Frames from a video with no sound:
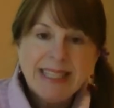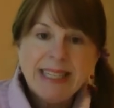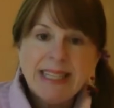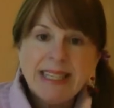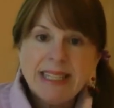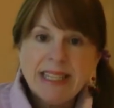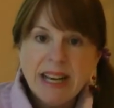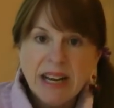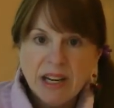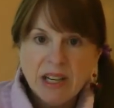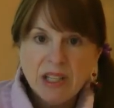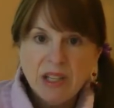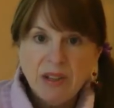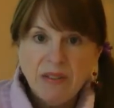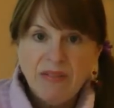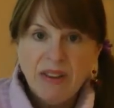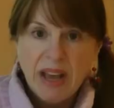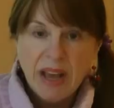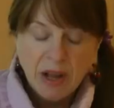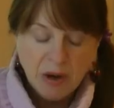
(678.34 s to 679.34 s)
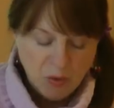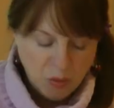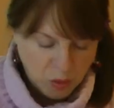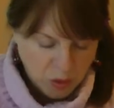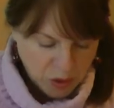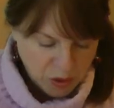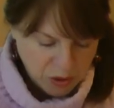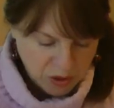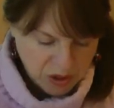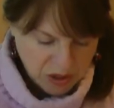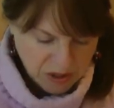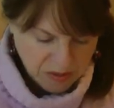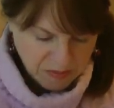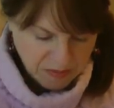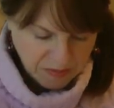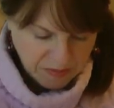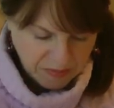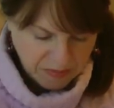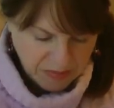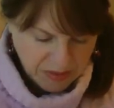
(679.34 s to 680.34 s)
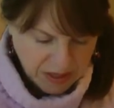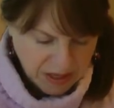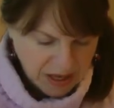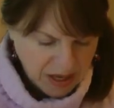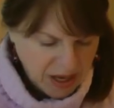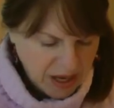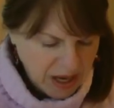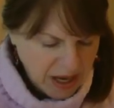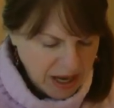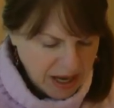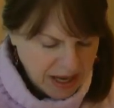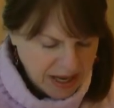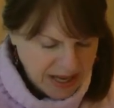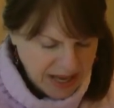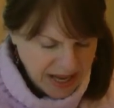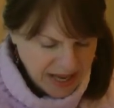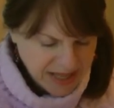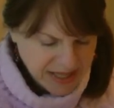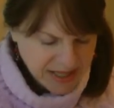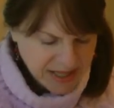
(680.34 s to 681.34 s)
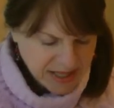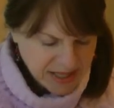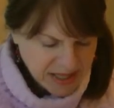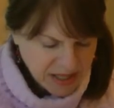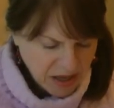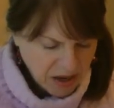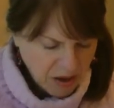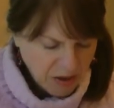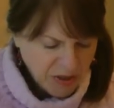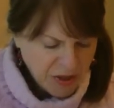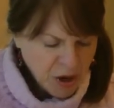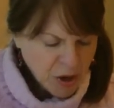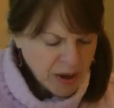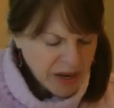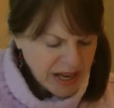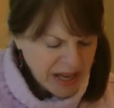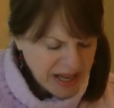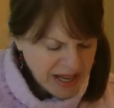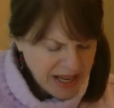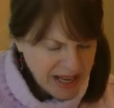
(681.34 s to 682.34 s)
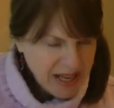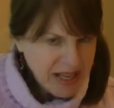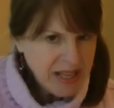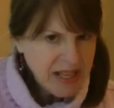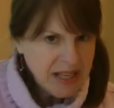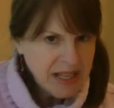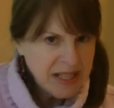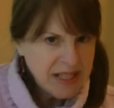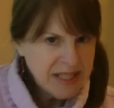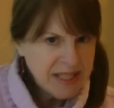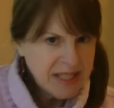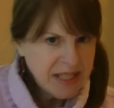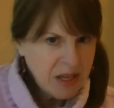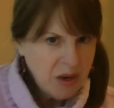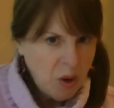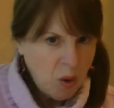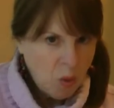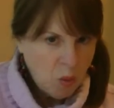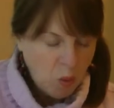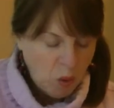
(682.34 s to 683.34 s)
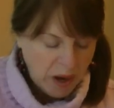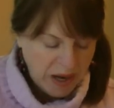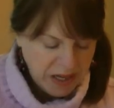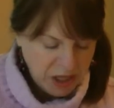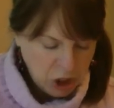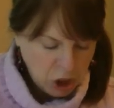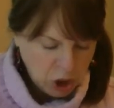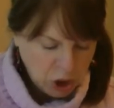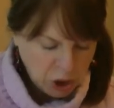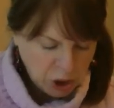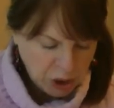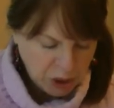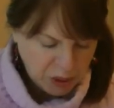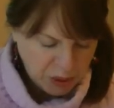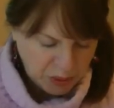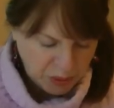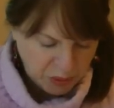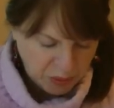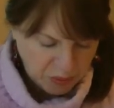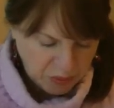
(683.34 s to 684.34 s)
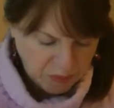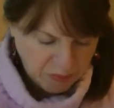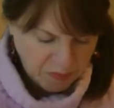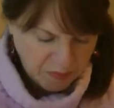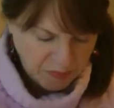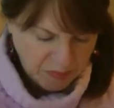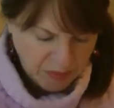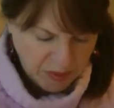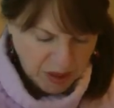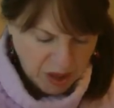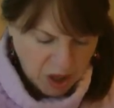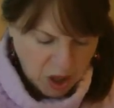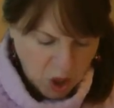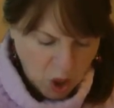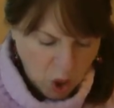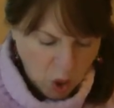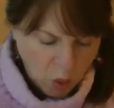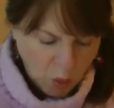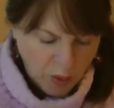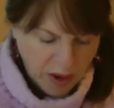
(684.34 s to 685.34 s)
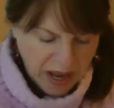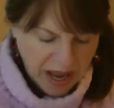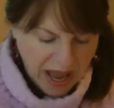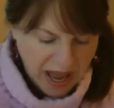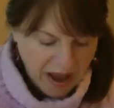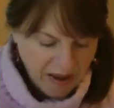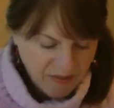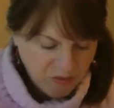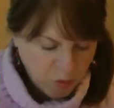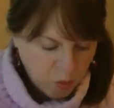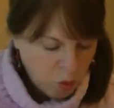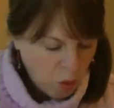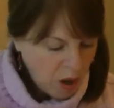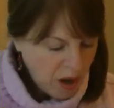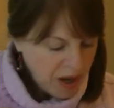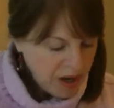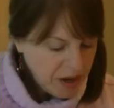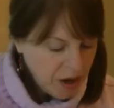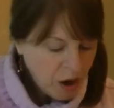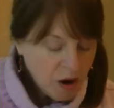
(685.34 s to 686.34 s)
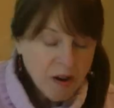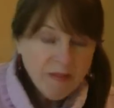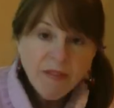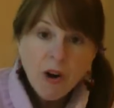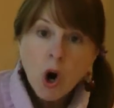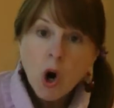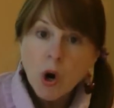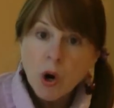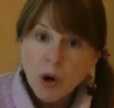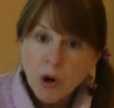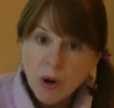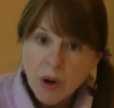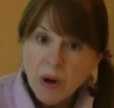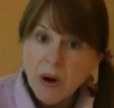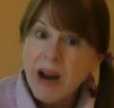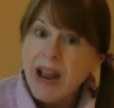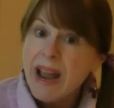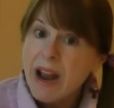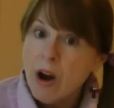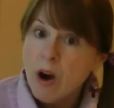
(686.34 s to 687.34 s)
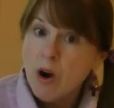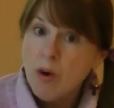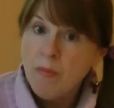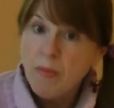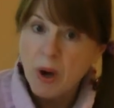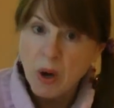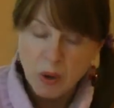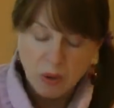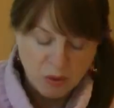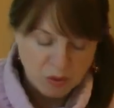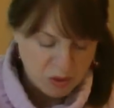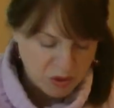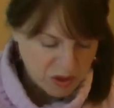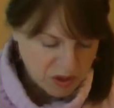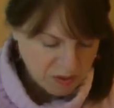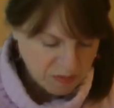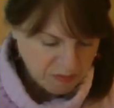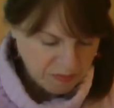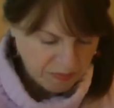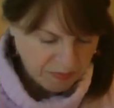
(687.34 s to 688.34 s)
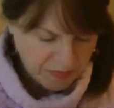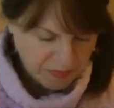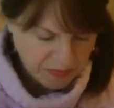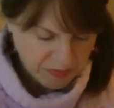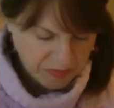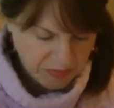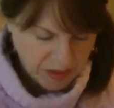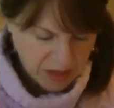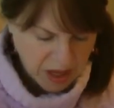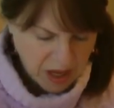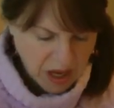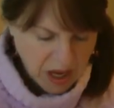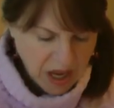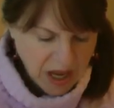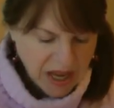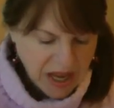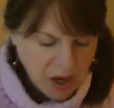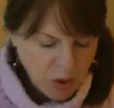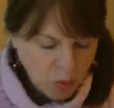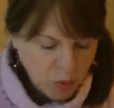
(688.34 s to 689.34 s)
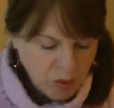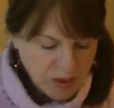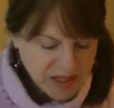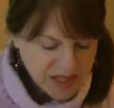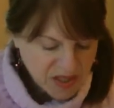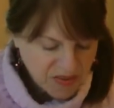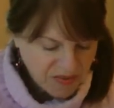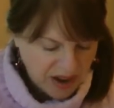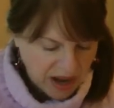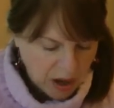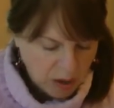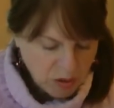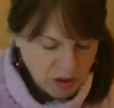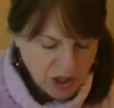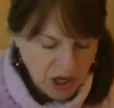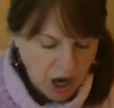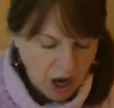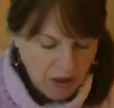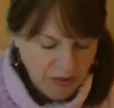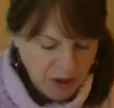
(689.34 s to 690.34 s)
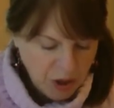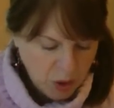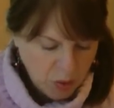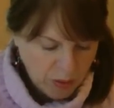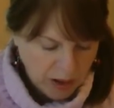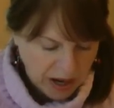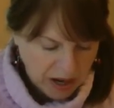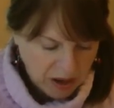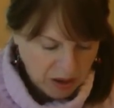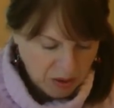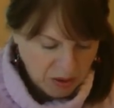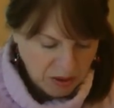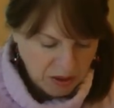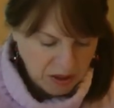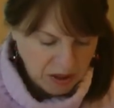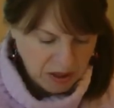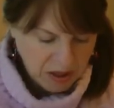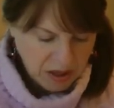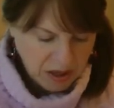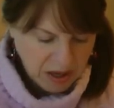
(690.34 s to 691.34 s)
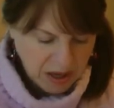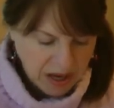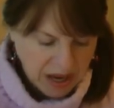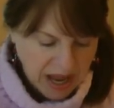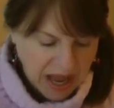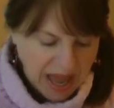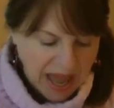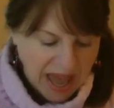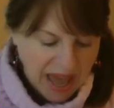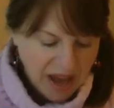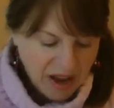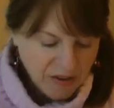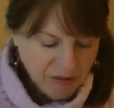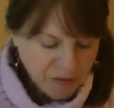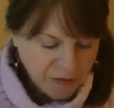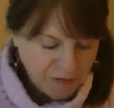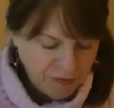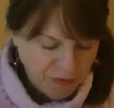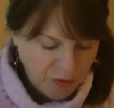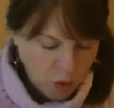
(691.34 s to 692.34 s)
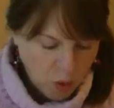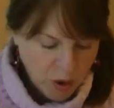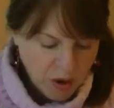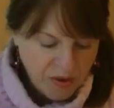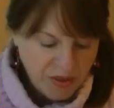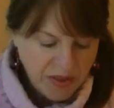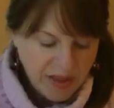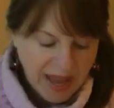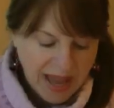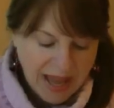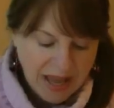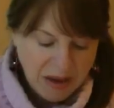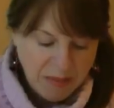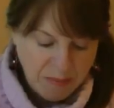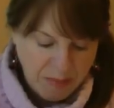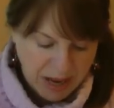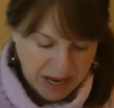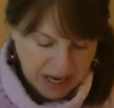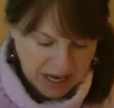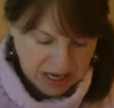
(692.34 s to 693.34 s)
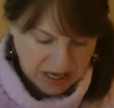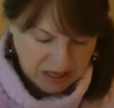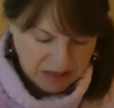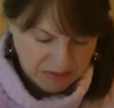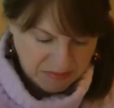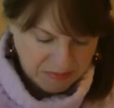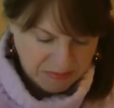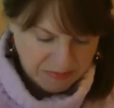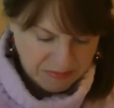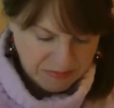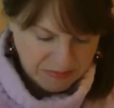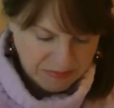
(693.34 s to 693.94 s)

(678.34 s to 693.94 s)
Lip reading: Detective Edwards. Yes, there is one clue. We have one of her hair bows. It was found on the ground at 4th and Main.